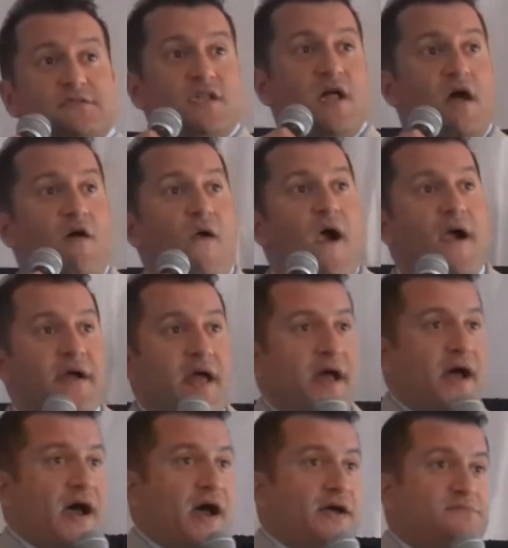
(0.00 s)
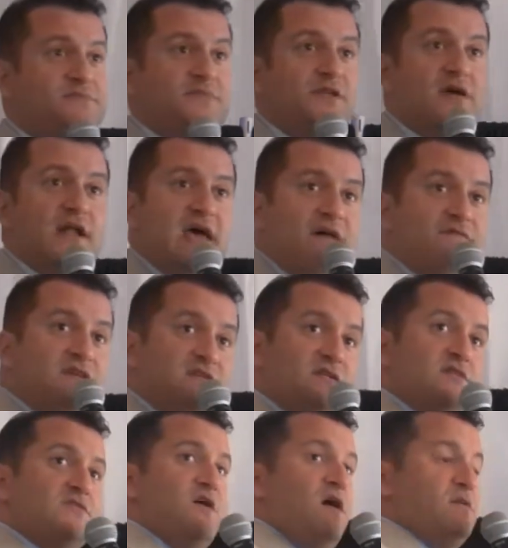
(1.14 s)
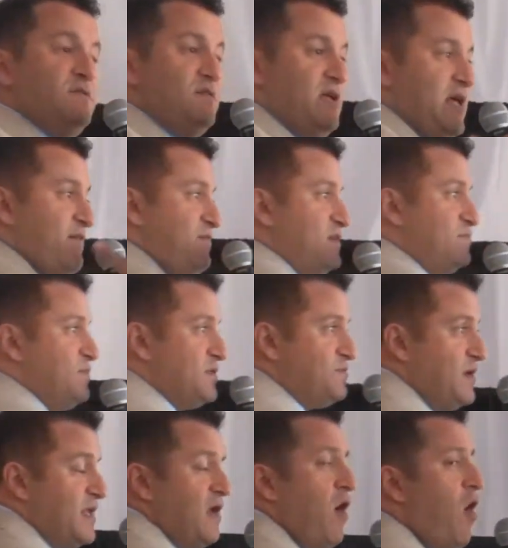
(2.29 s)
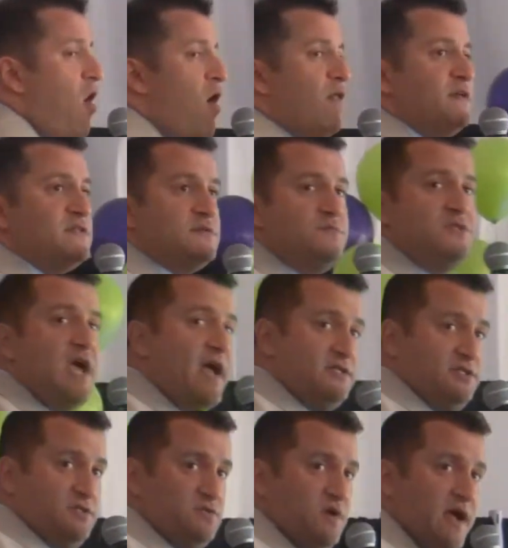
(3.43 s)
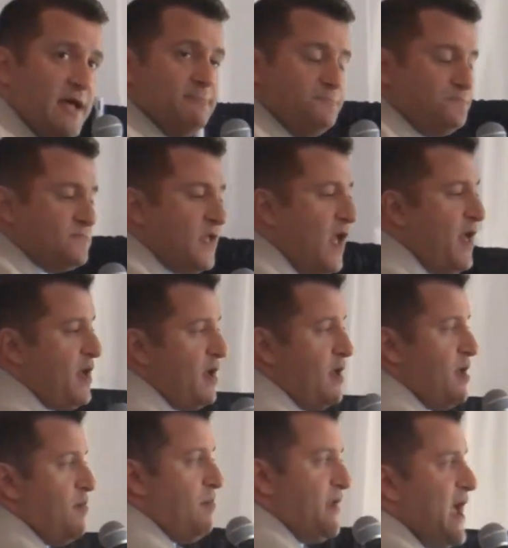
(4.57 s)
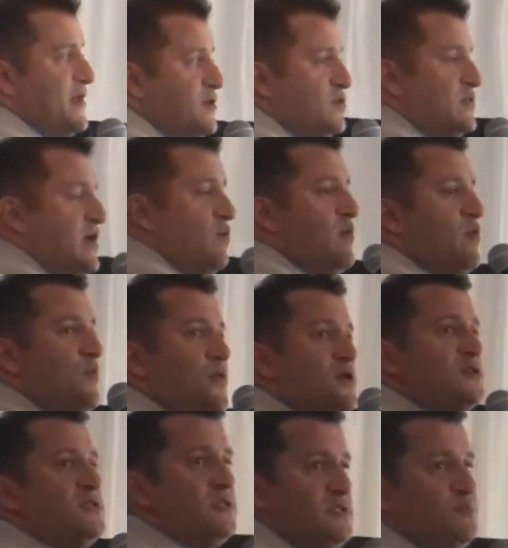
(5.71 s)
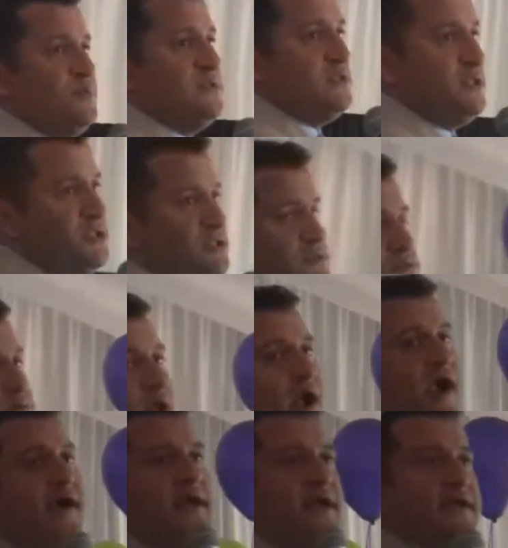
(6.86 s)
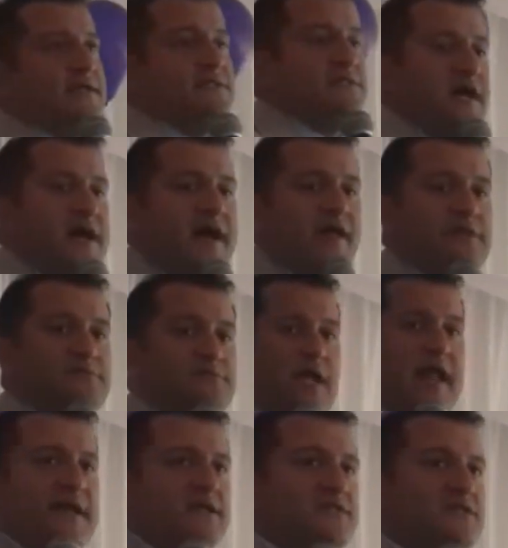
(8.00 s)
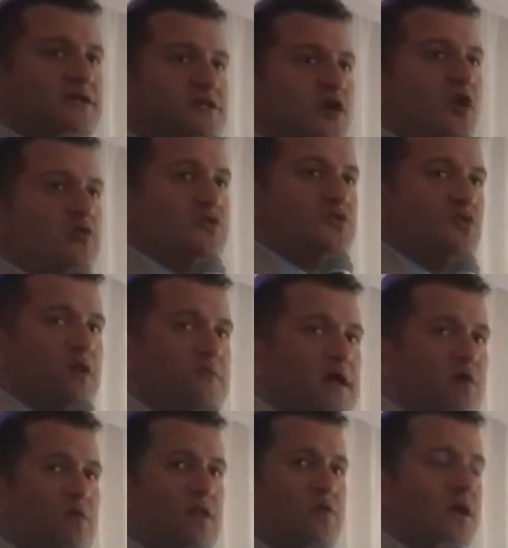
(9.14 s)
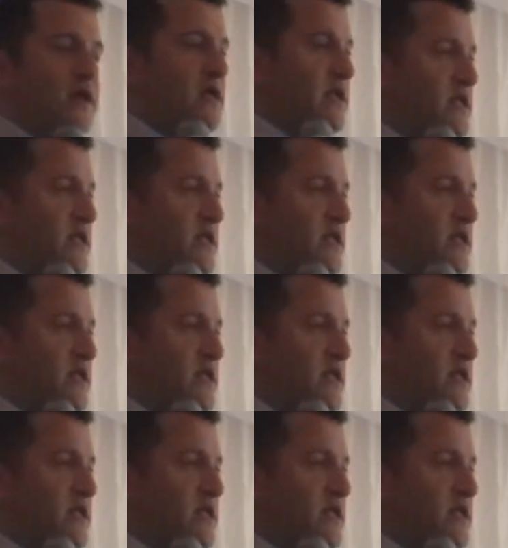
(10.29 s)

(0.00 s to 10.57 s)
you gotta have this consultant, you gotta have this much money, all these objections, right? But I knew that we were pushed to this position, and I can tell you the whole story, but I really want to